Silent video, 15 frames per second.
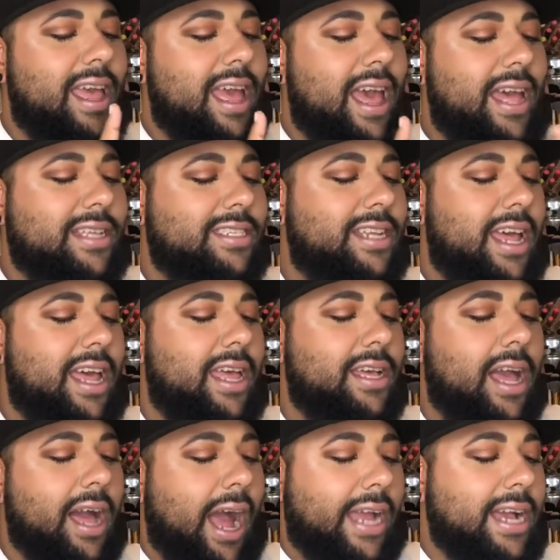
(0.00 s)
hashtag
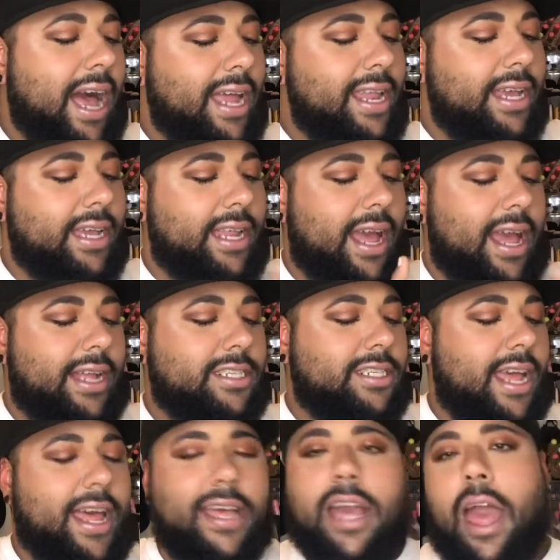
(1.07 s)
iconic, and
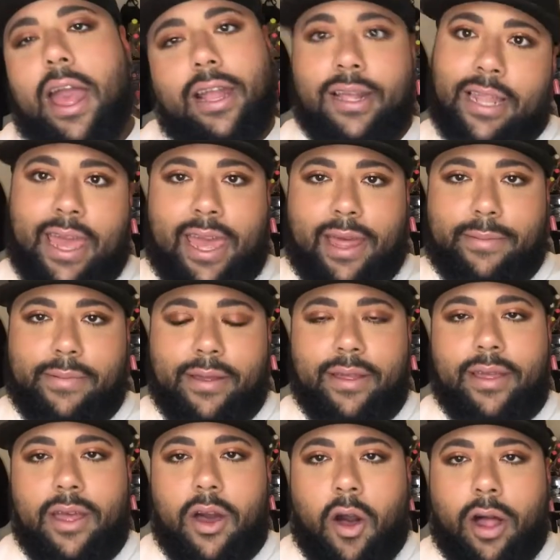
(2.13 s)
hashtag glam.
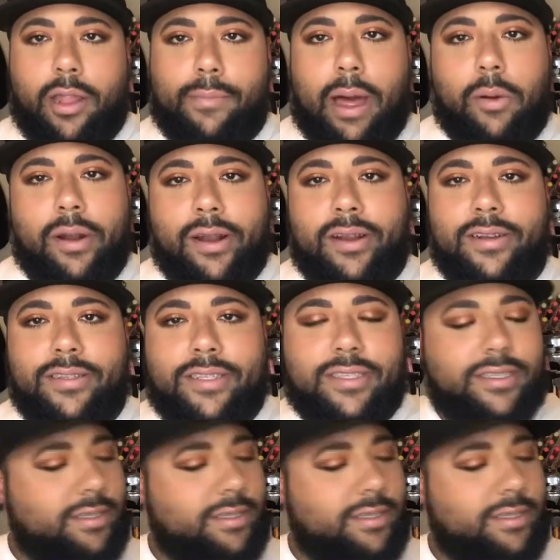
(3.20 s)
All of my words.